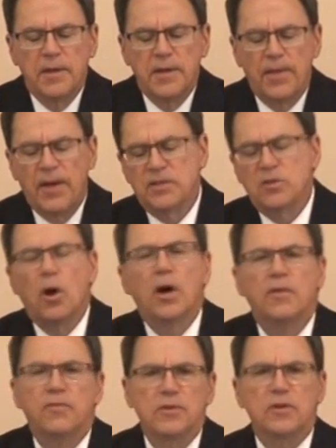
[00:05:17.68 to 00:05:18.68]
Now that's
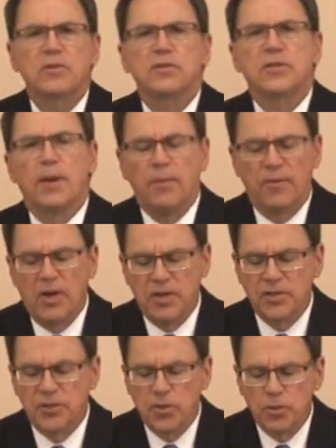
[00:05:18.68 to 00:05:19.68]
hard for some of
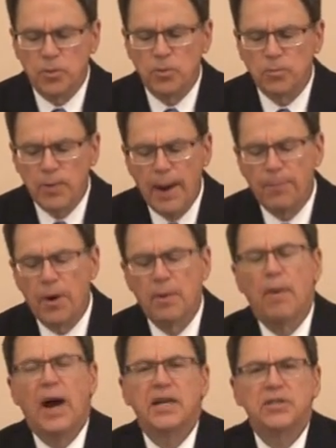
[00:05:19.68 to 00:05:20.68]
us to wrap our
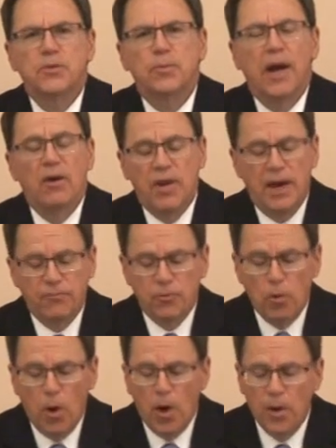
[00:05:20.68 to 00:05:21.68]
minds around.
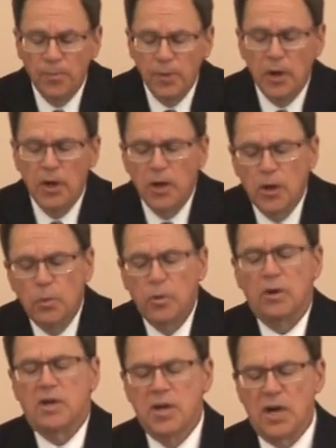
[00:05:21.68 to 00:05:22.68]
After all,
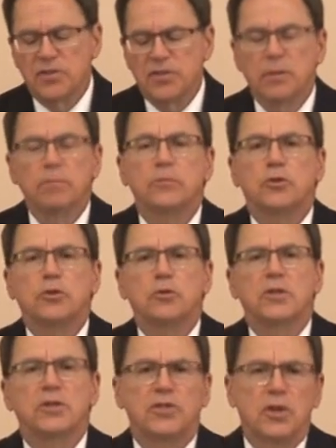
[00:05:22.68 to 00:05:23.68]
we're accustomed
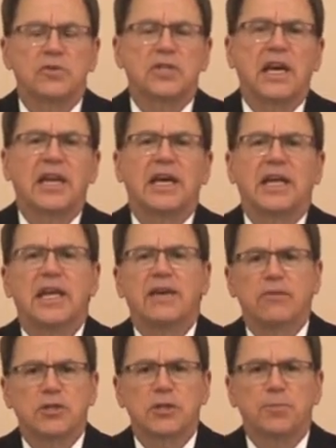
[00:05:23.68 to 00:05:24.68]
to associating an
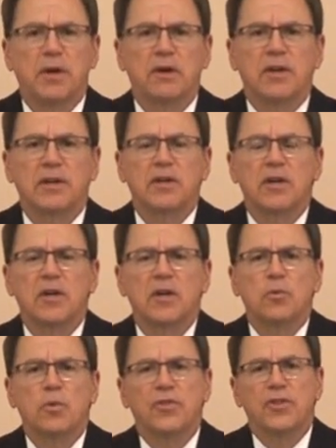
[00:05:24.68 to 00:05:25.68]
evil spirit
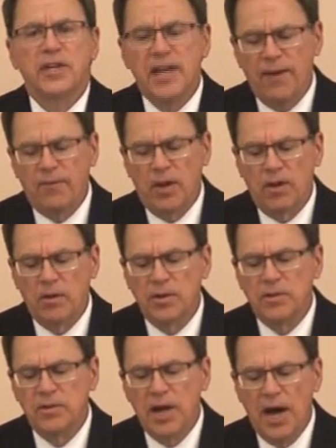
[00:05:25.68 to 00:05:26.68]
with the devil,
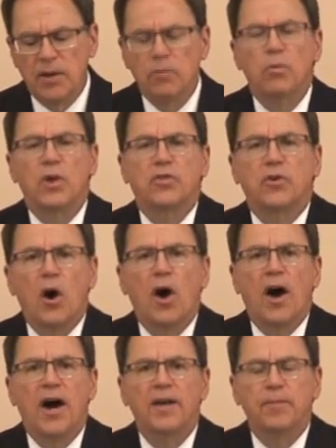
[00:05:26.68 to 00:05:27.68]
not with
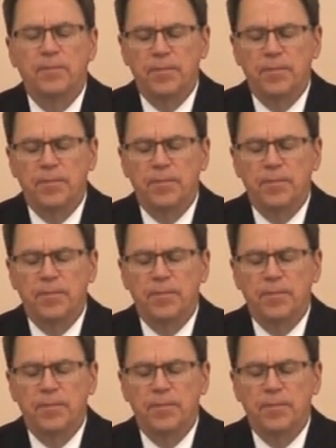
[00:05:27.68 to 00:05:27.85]
God.